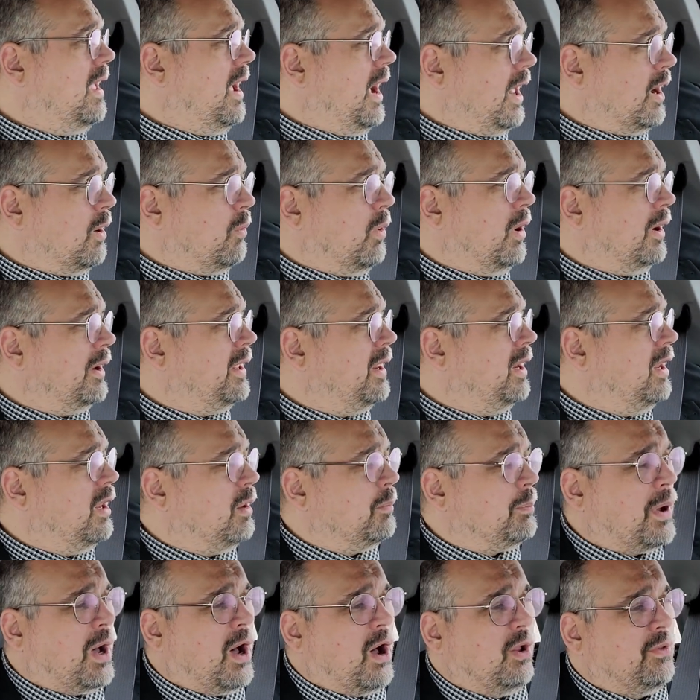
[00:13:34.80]
I don't want to get into
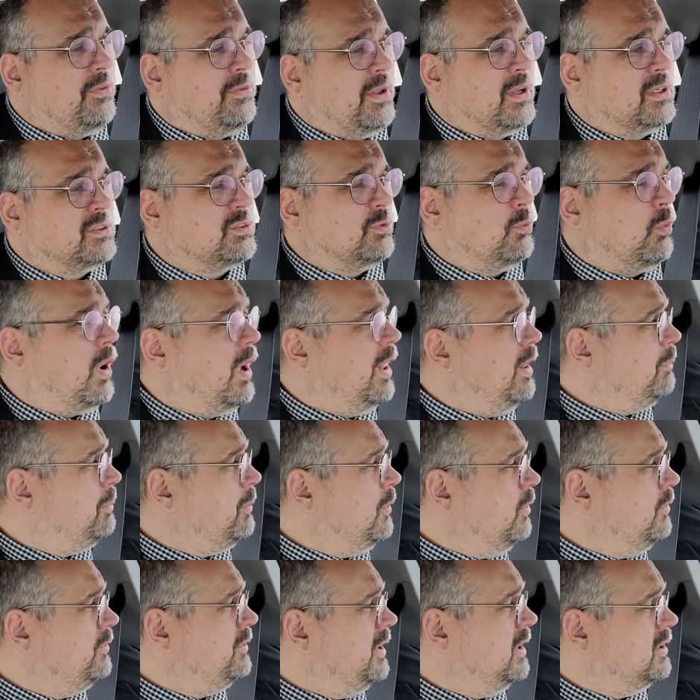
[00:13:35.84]
the politics of why the
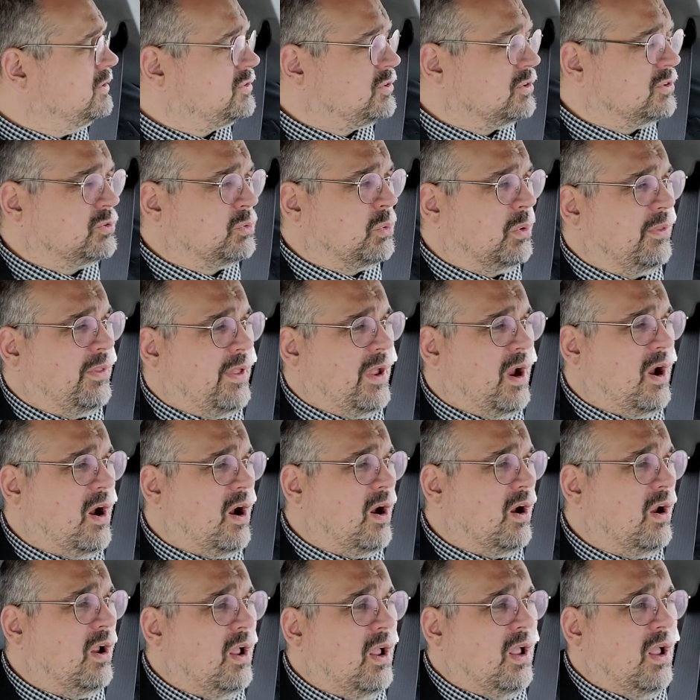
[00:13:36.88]
protesters were
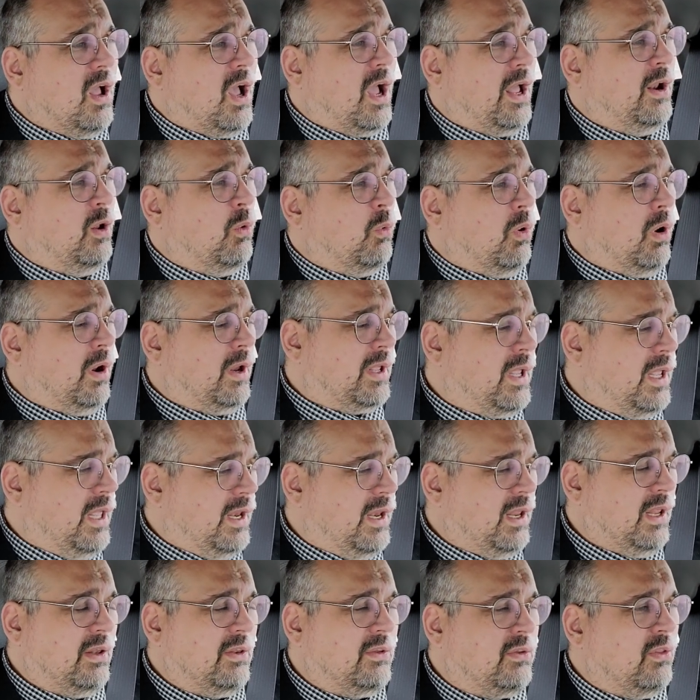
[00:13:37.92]
there I don't want to get
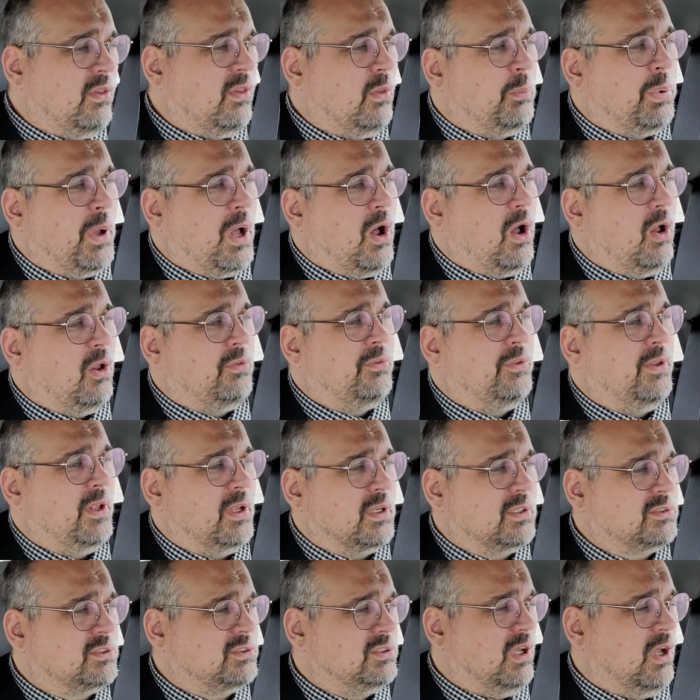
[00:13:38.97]
into the
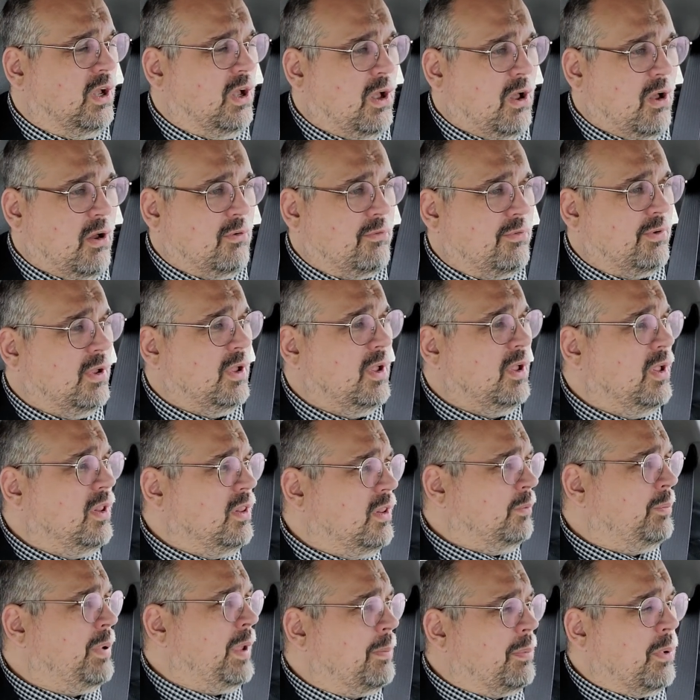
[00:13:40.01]
politics of
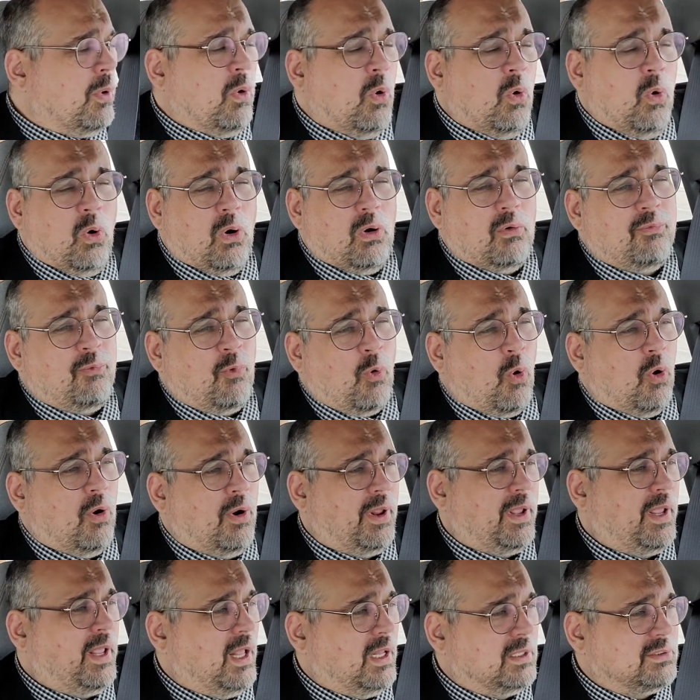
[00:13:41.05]
the people who are for
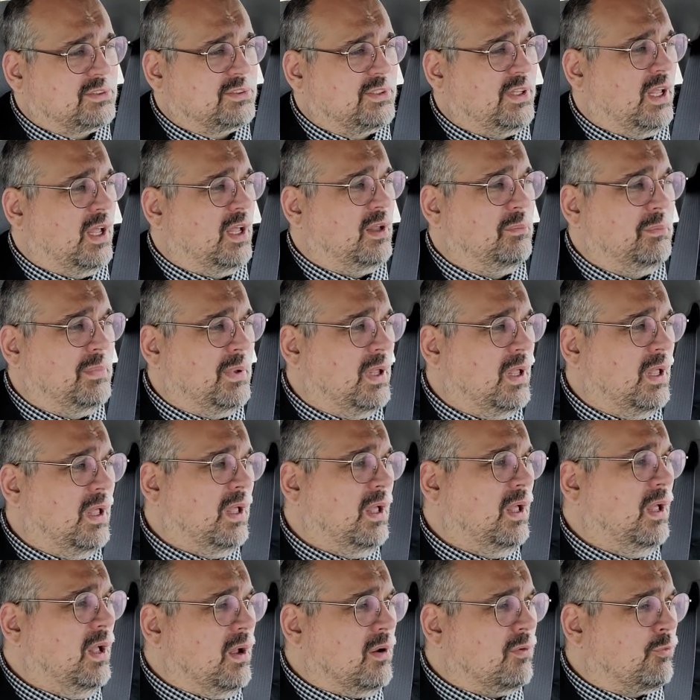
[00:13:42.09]
and against
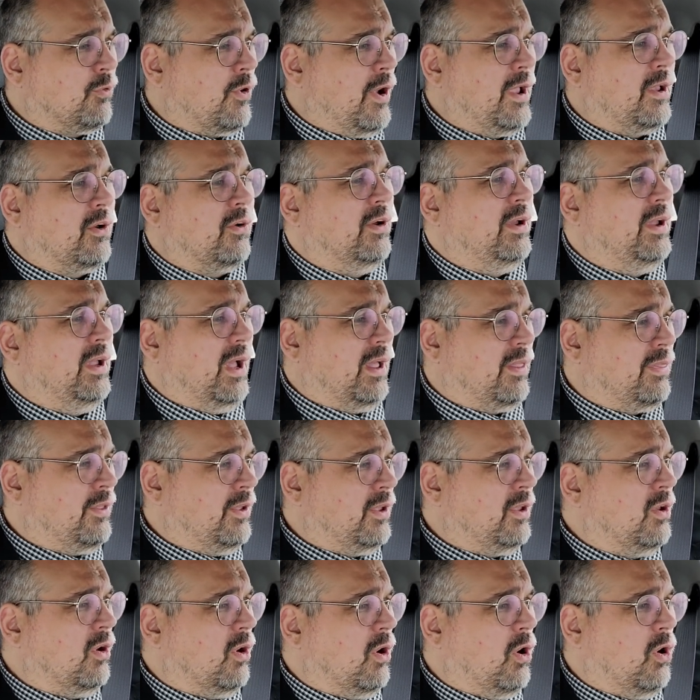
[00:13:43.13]
them. Frankly, I
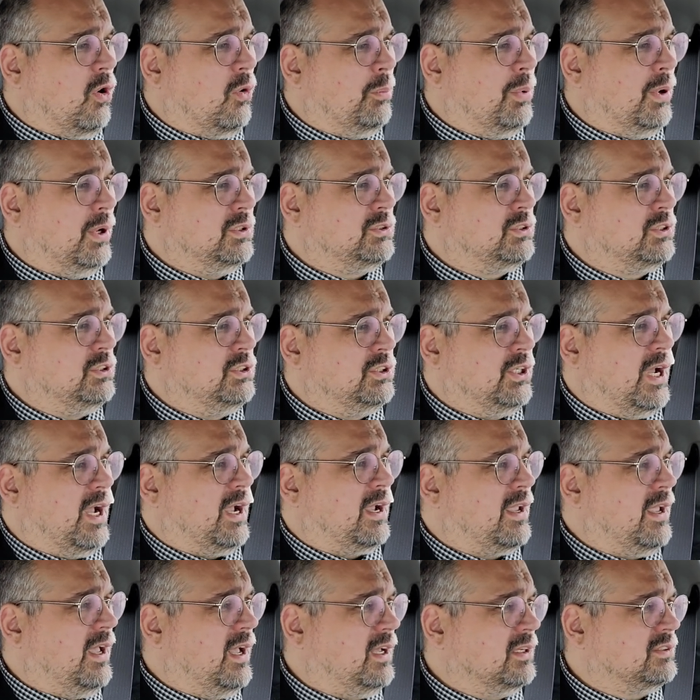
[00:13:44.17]
think you're all a bunch of
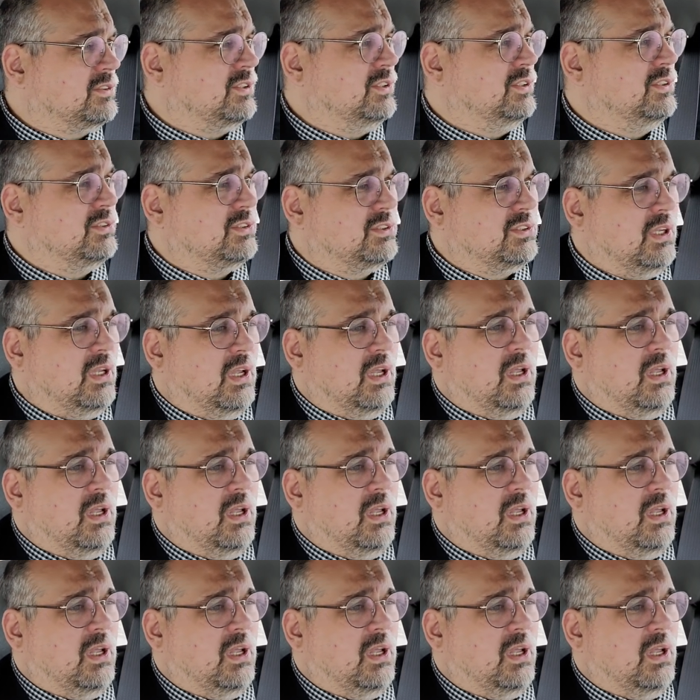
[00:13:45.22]
jackasses.